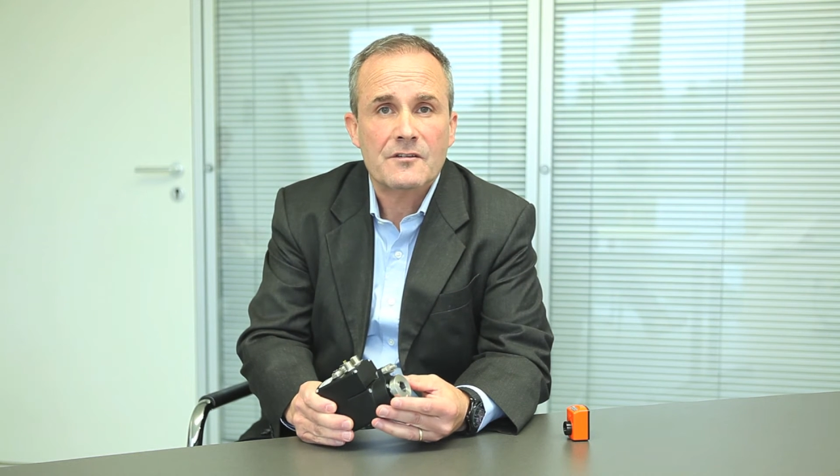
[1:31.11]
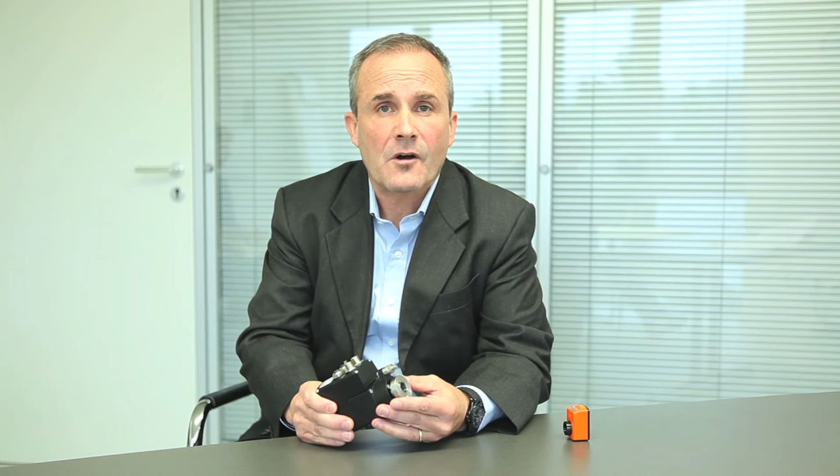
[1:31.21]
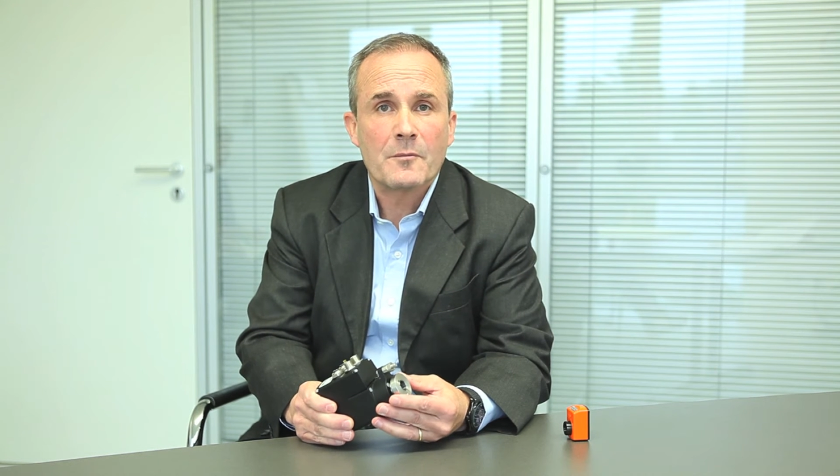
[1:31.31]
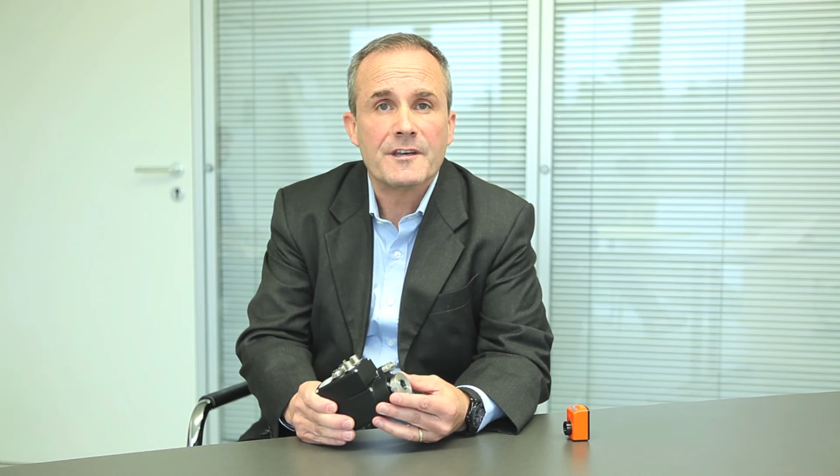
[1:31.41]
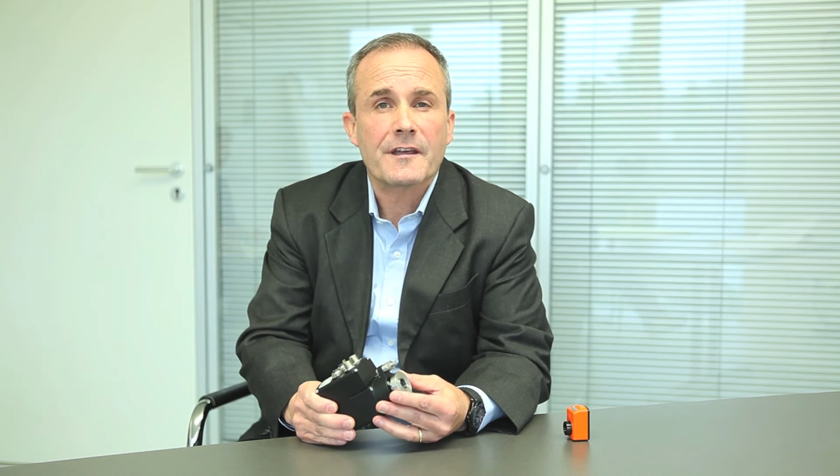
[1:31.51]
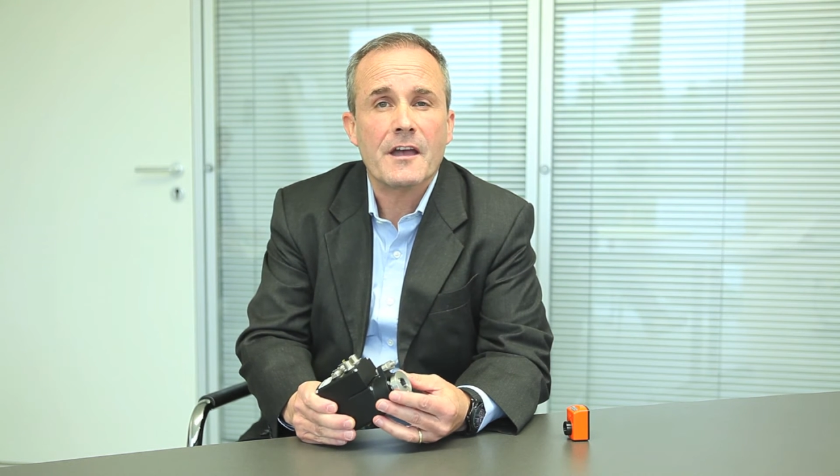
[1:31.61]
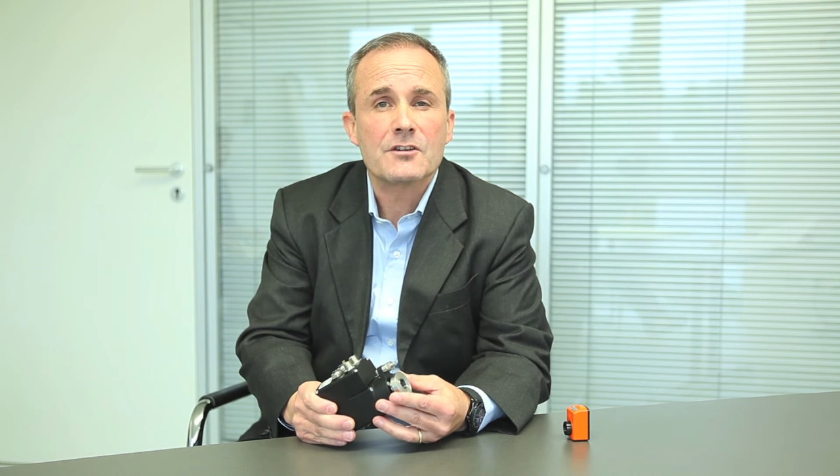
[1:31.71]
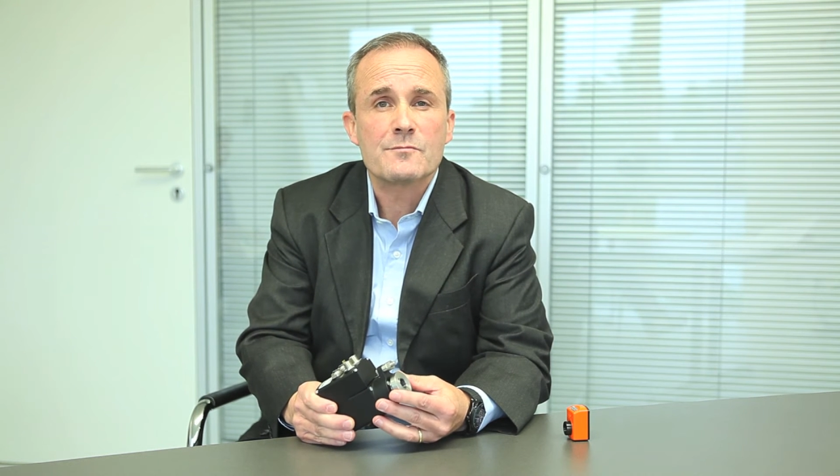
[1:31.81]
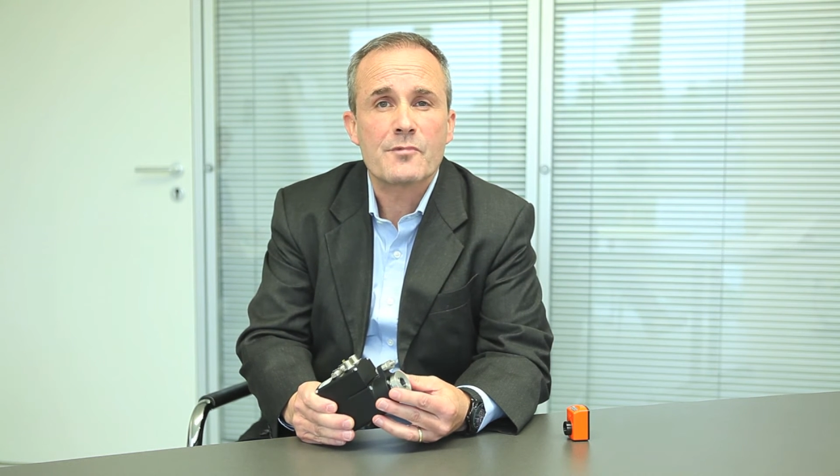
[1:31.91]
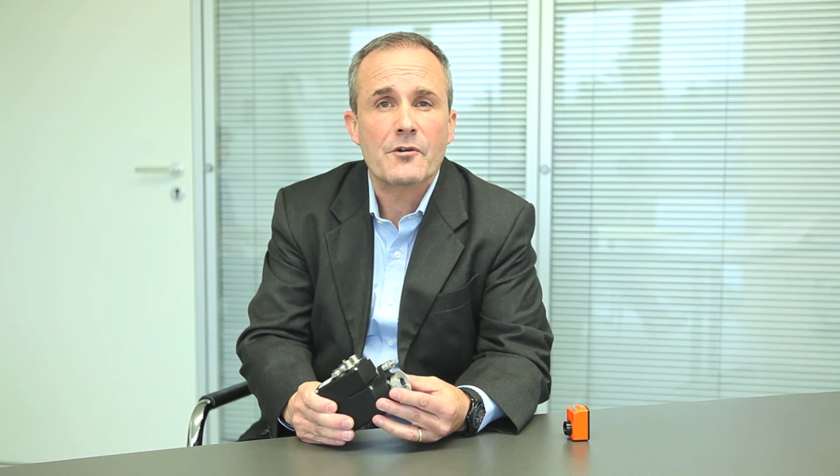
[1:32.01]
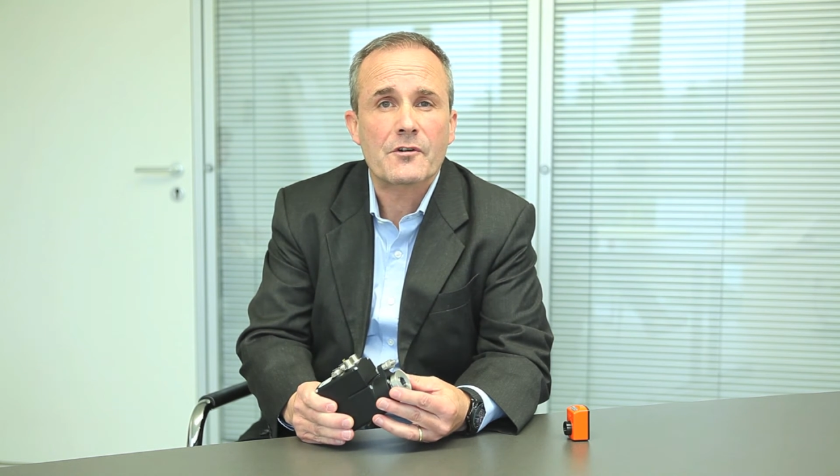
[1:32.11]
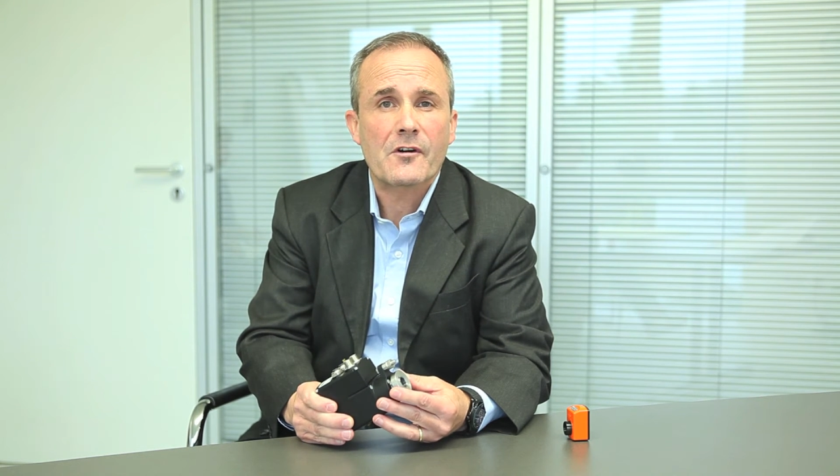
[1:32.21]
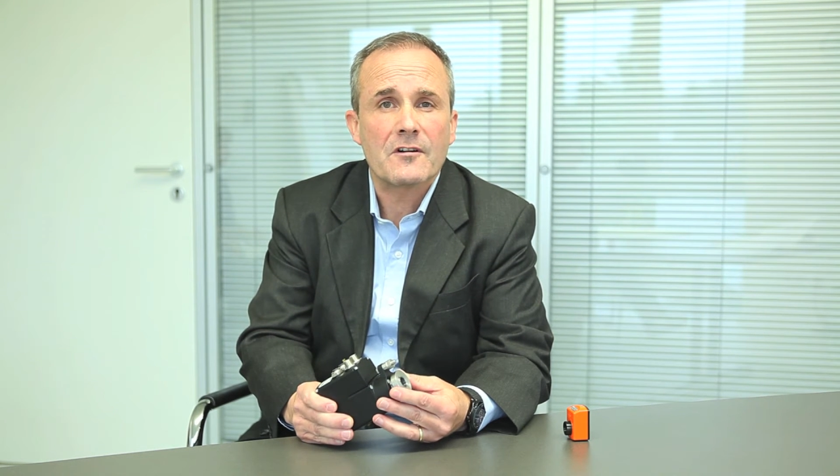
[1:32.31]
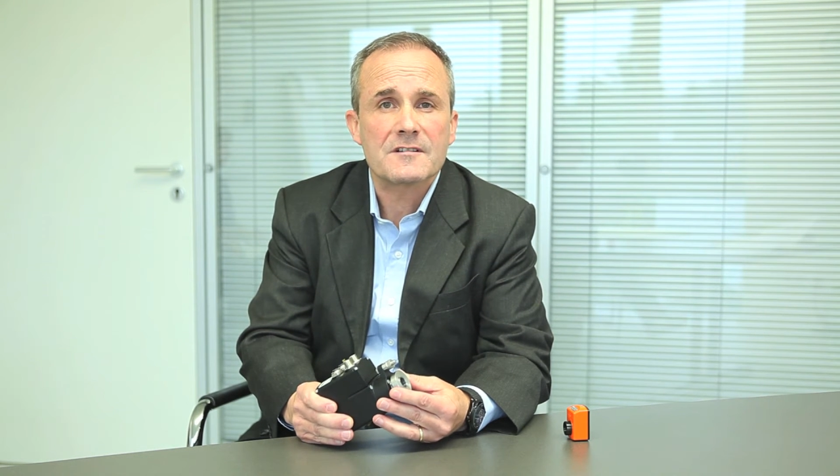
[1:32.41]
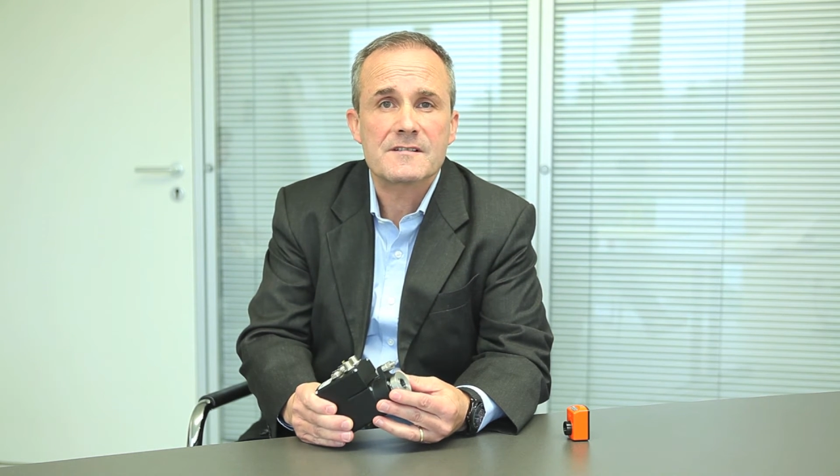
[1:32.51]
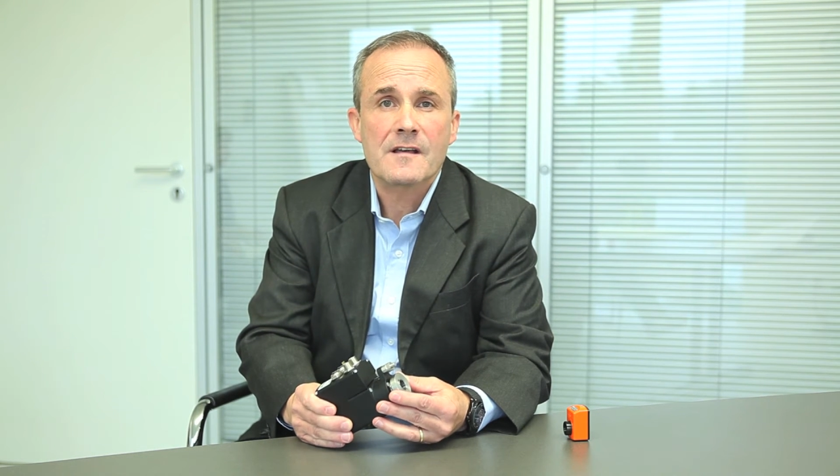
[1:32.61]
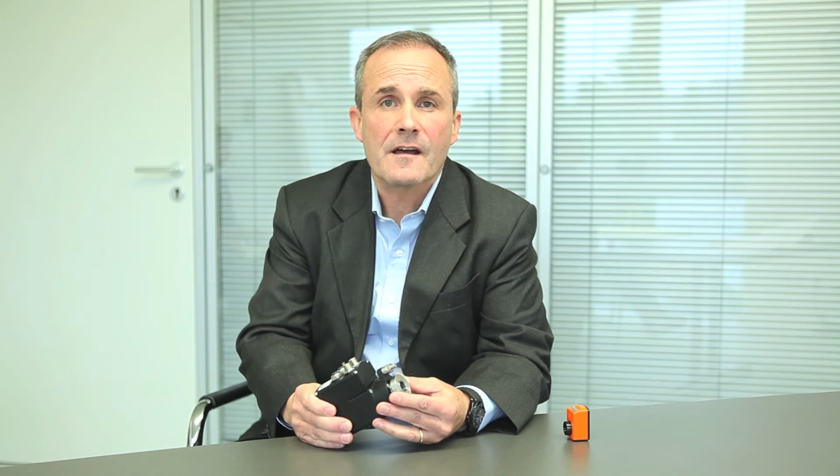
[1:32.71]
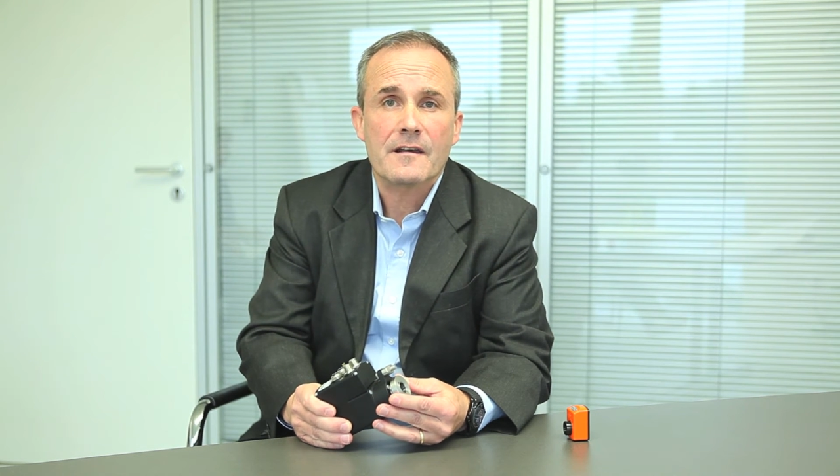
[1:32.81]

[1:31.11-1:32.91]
communication protocols